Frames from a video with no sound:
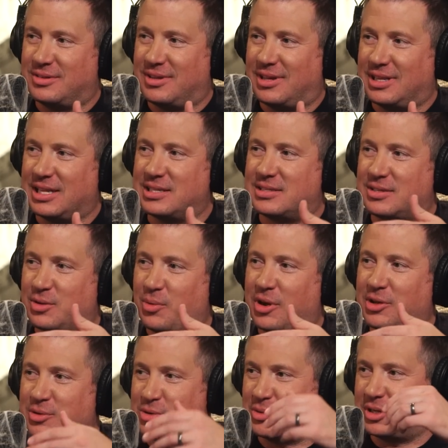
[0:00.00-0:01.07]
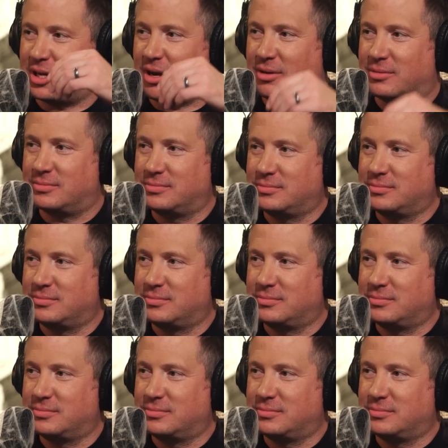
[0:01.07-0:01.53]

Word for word: At least in the way you do it now.